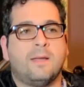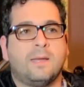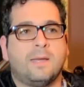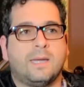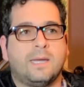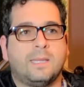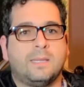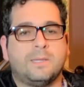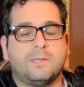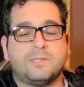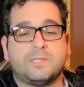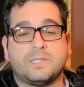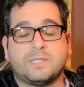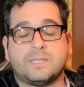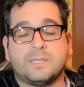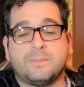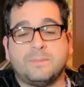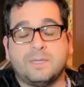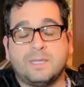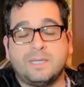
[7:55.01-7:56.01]
And there's
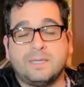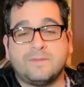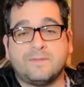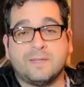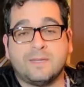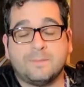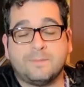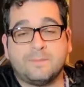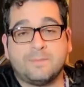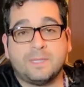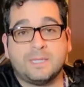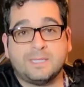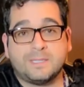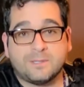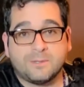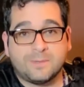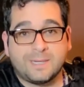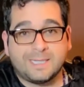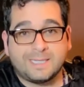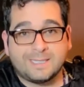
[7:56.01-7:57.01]
just the belief that police
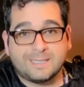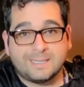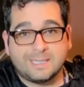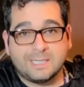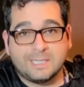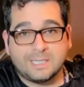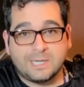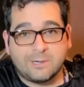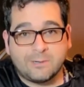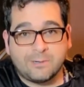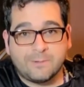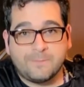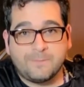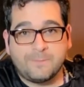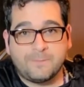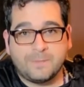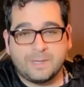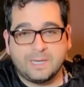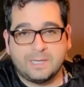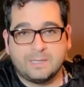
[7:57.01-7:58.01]
are racist in general,
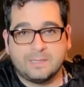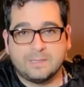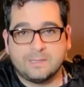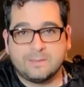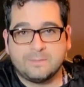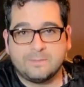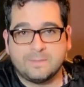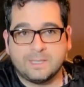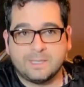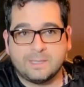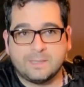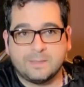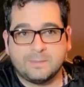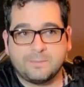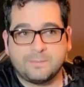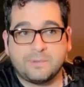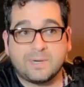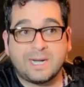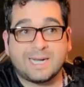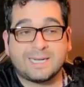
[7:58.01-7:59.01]
and that the
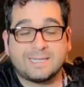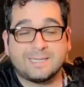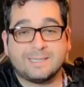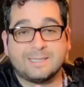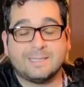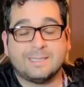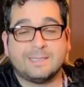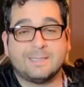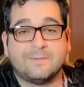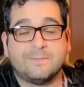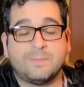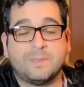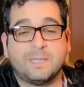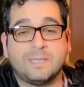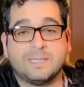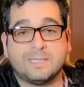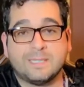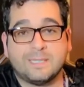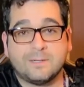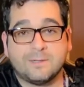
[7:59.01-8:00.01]
practices of
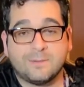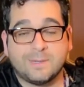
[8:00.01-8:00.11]
policing are